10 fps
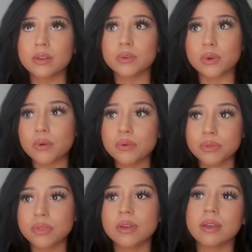
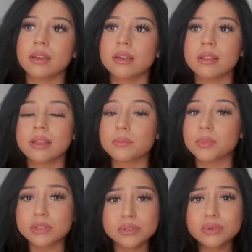growth,
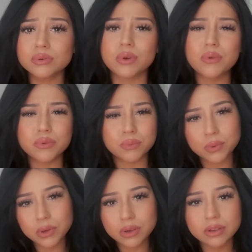personal growth
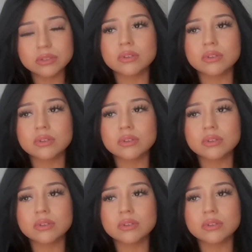books,